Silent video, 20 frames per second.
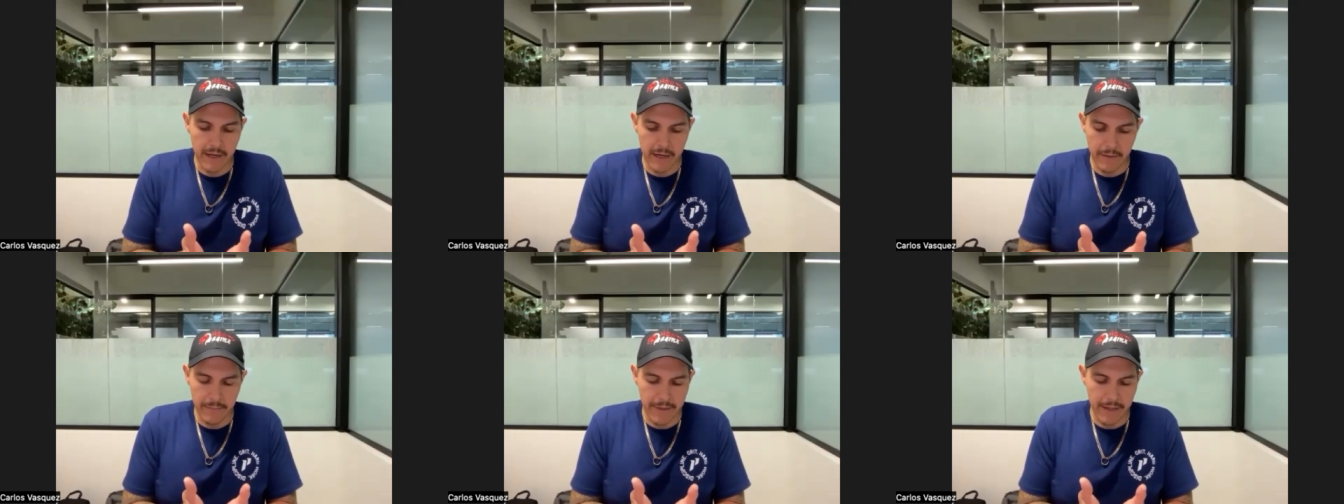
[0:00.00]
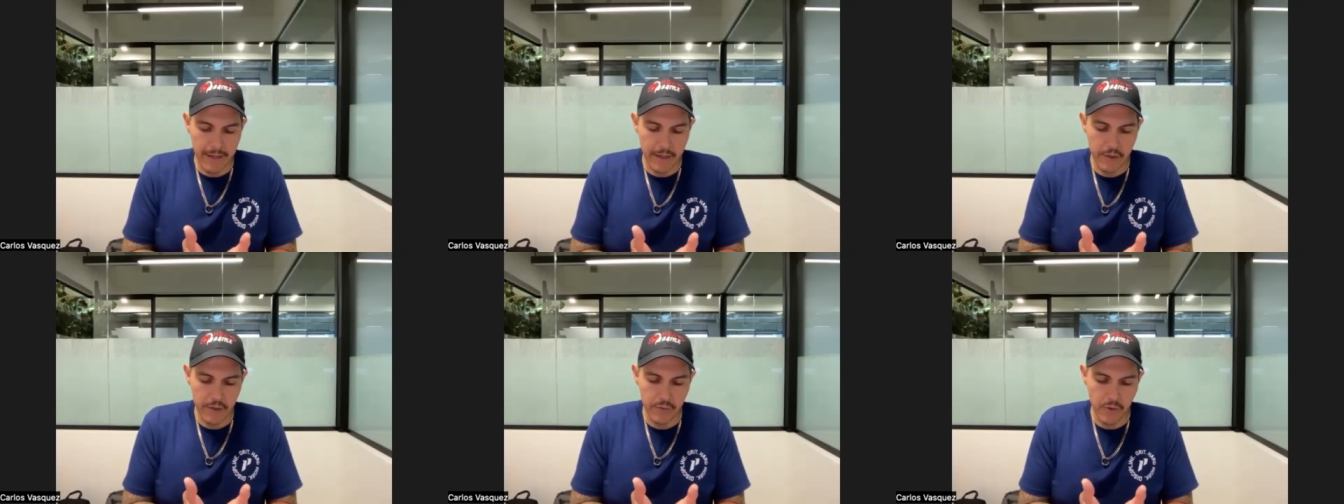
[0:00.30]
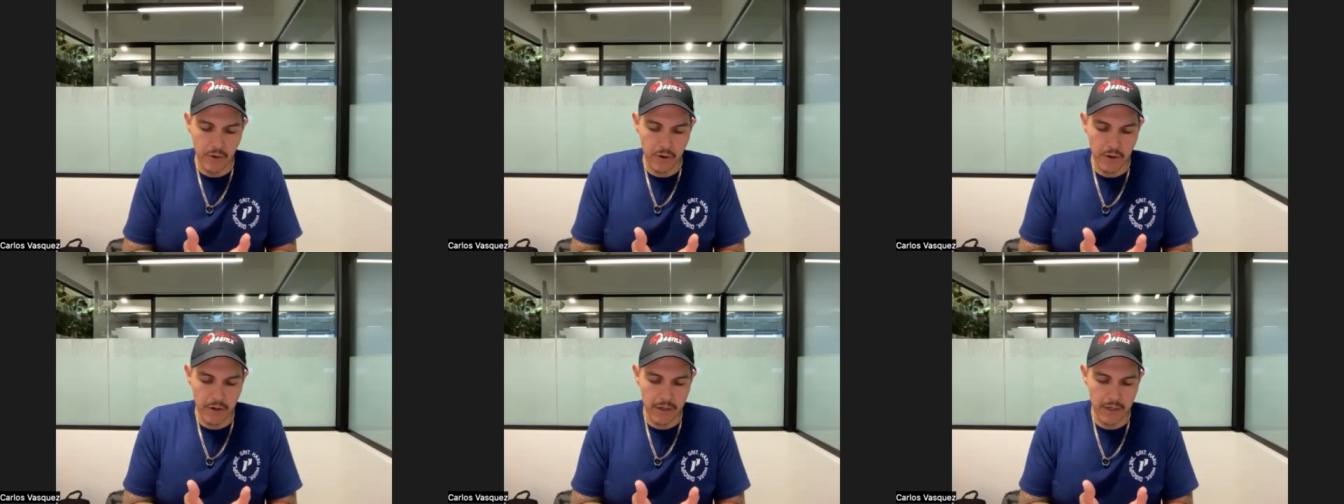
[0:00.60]
kind of man
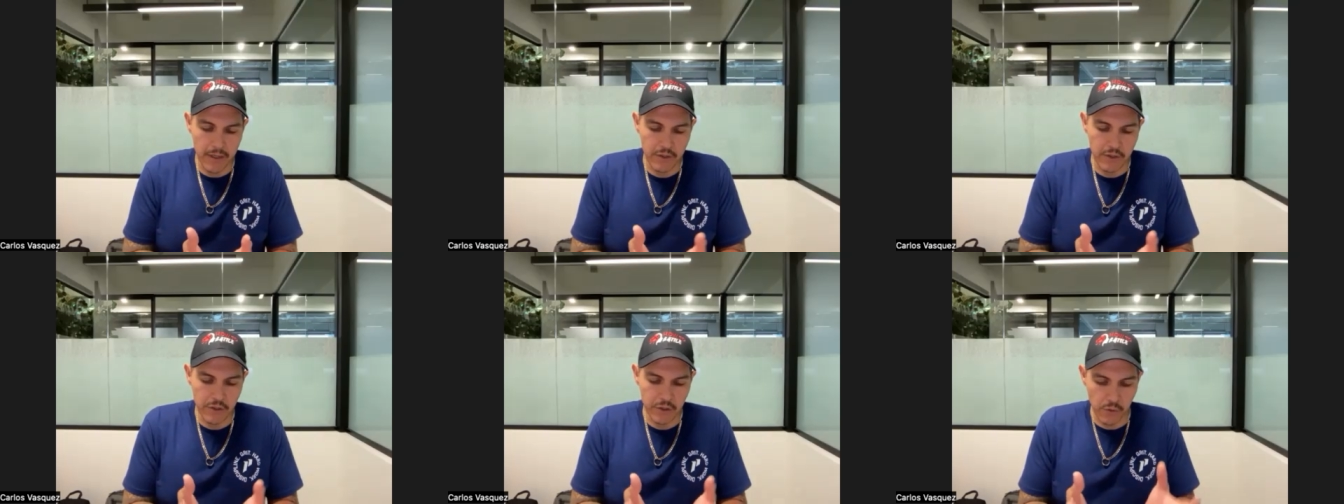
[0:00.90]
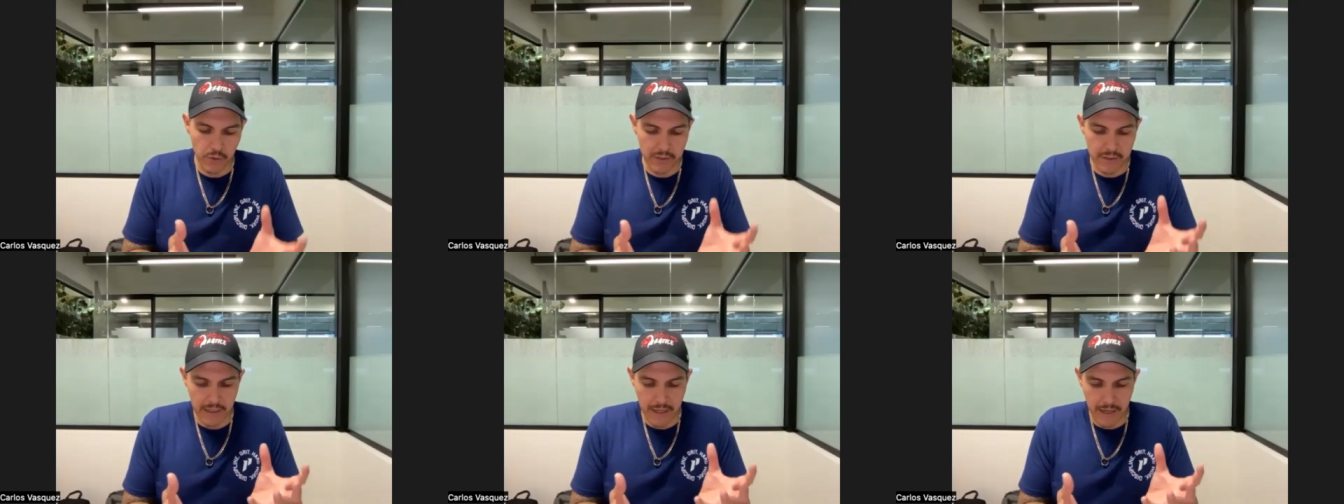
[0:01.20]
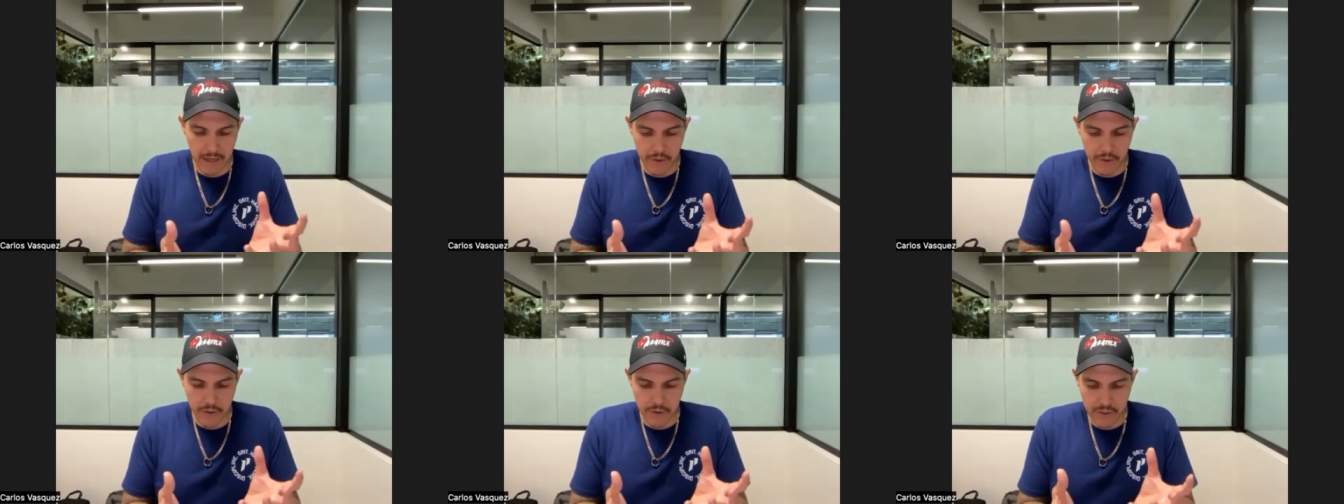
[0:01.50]
you are. And so it's
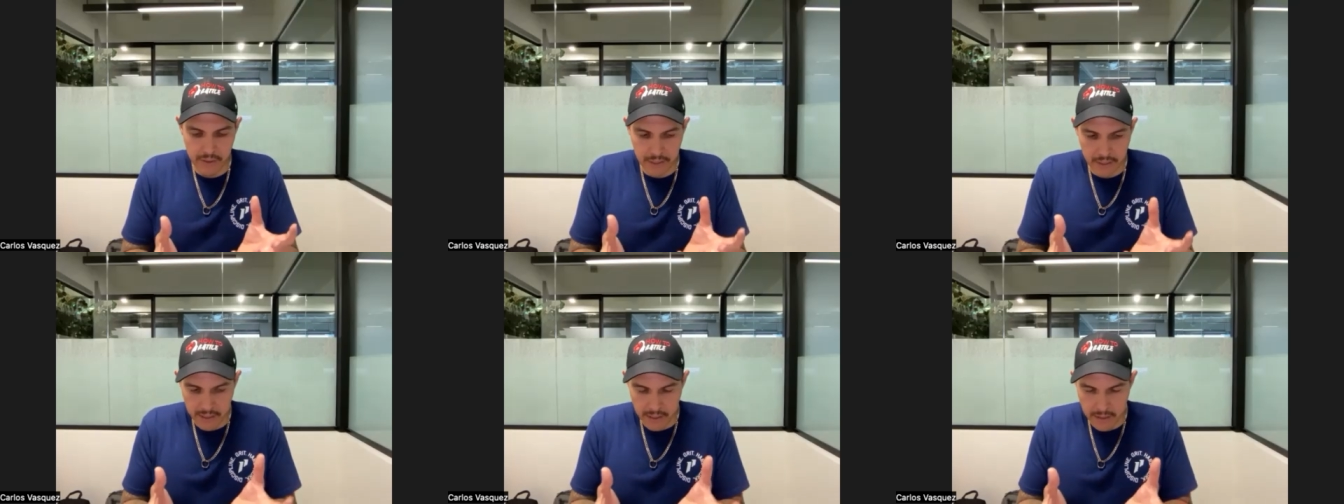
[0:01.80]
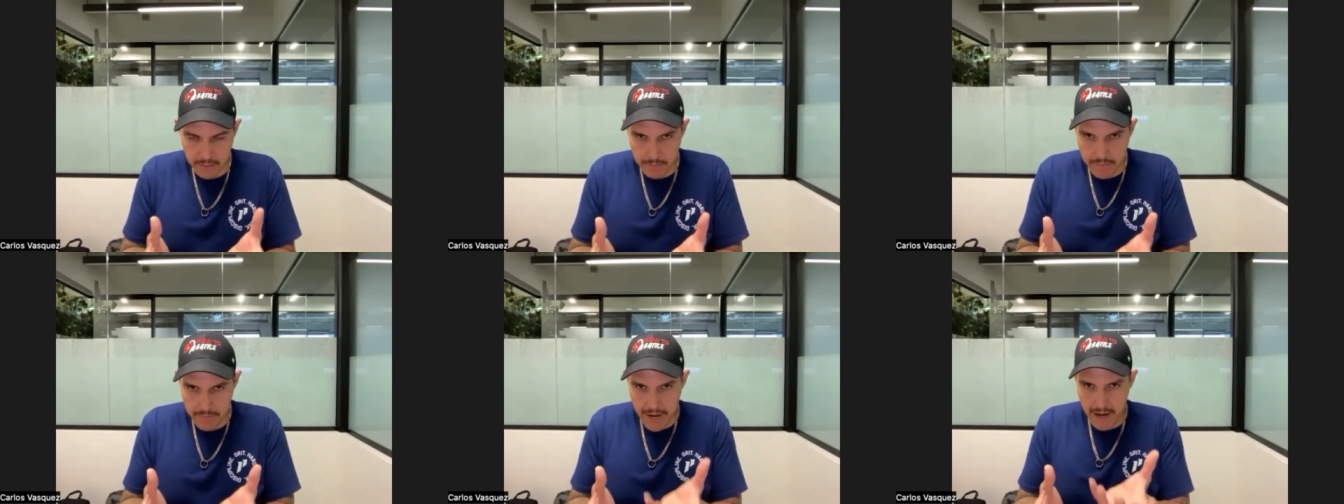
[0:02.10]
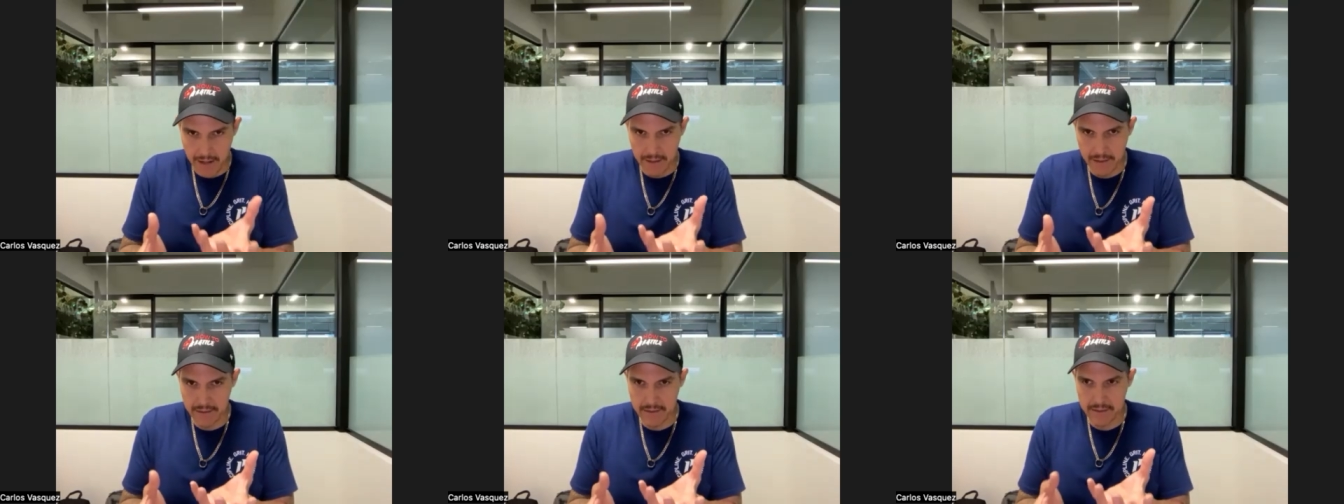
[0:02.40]
understanding the
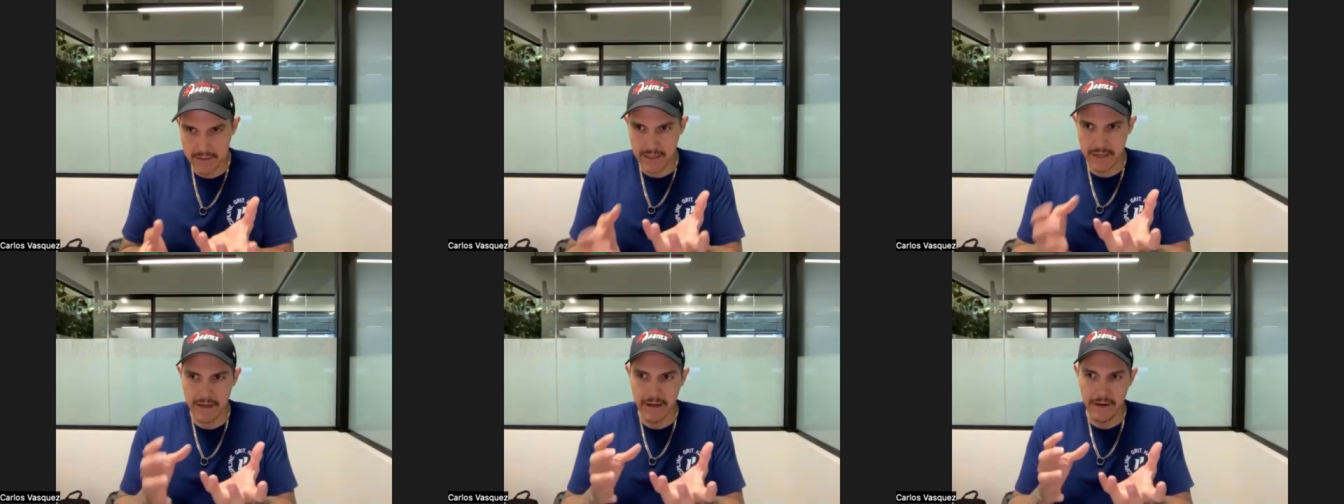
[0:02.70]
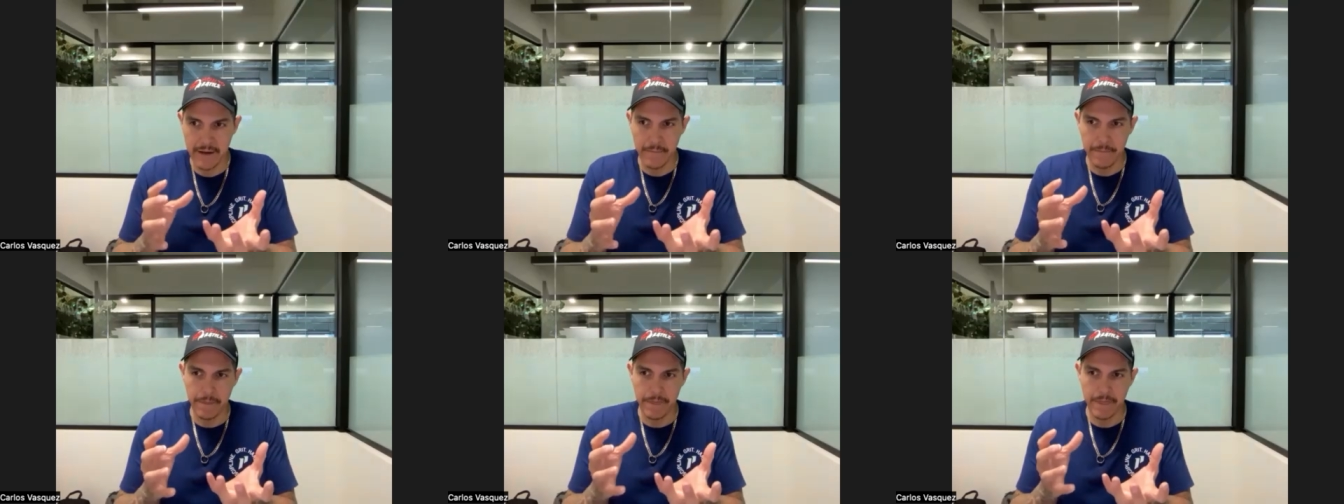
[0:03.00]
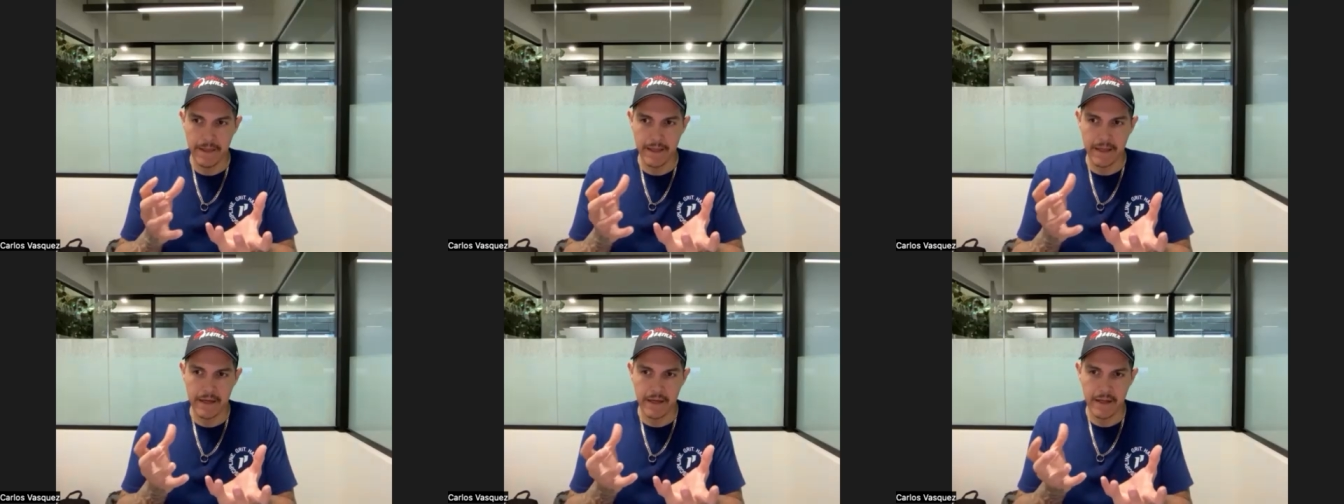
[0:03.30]
balance, like
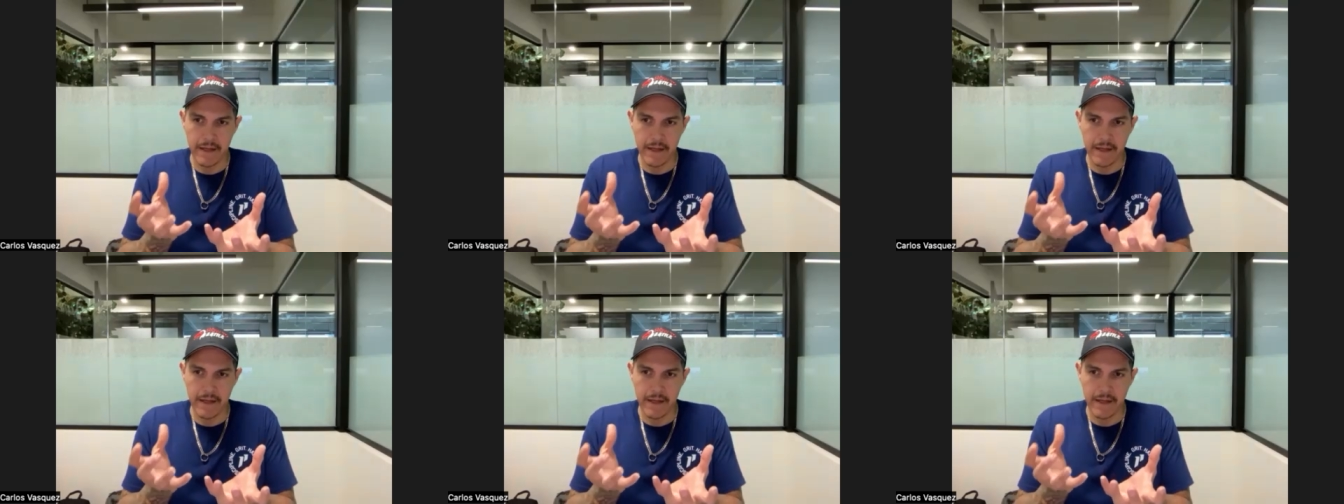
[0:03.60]
that,